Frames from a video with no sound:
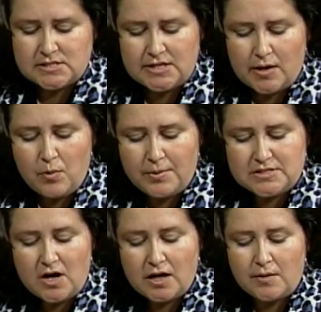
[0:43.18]
Today we'll
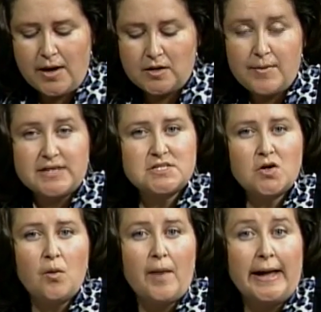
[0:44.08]
be talking about New
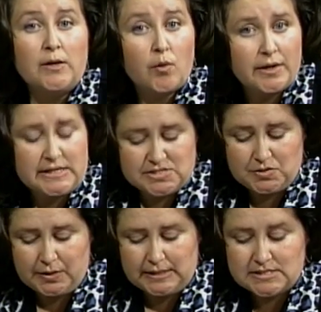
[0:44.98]
Mexico minority
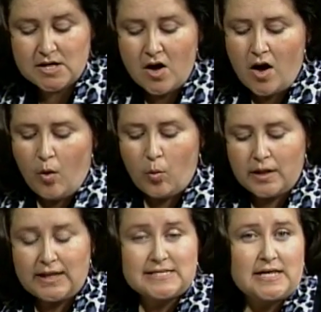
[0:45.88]
students.
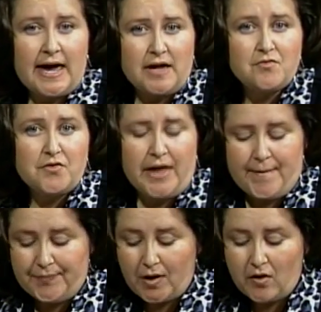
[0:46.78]
What lies ahead for
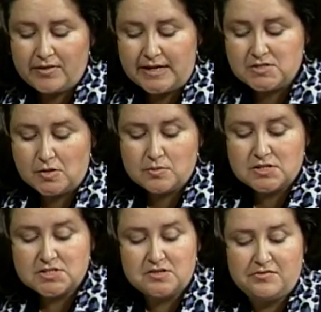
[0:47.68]
them? Are they
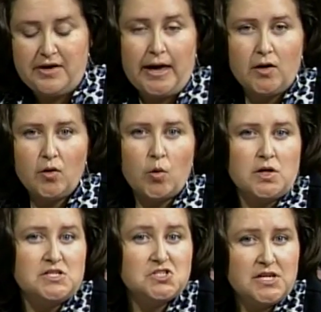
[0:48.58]
doomed to fail
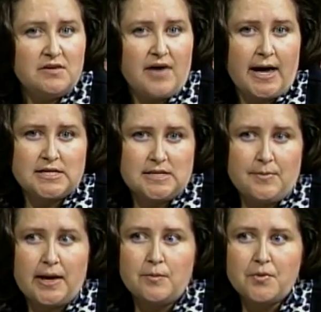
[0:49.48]
or achieve
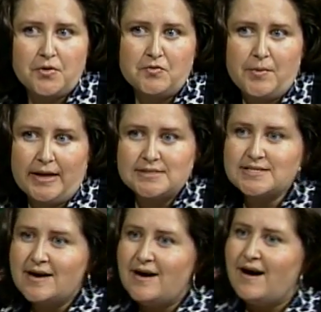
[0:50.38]
academic
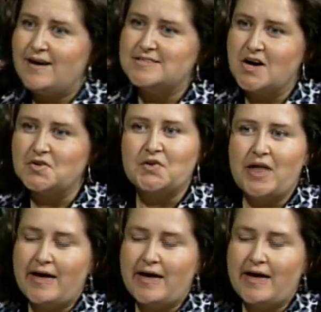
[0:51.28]
improvement? Dr.